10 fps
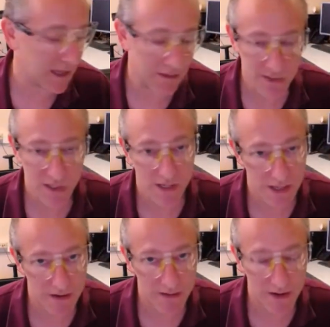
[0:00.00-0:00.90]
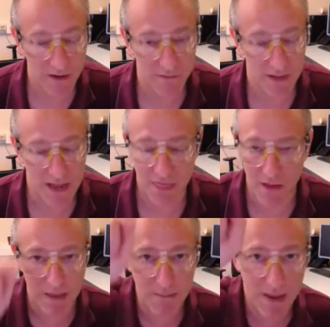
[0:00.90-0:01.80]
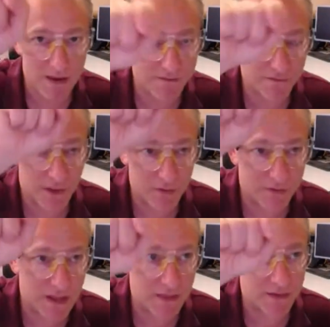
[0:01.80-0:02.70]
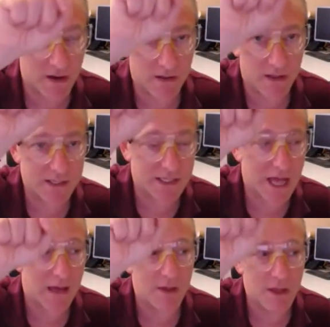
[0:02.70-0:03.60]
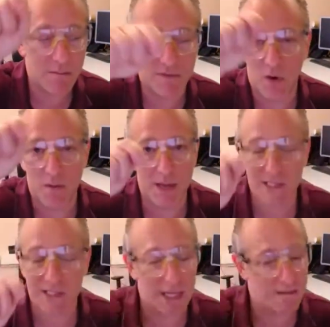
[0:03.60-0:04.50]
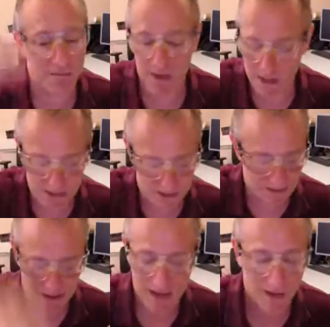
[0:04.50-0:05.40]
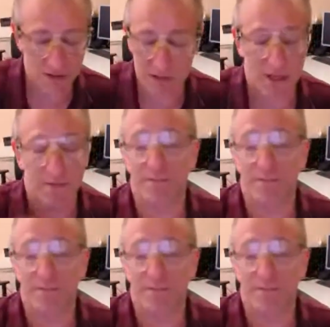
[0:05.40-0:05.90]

I was looking carefully. I thought maybe I could float the ethanol on top before it mixed in, but it, I couldn't tell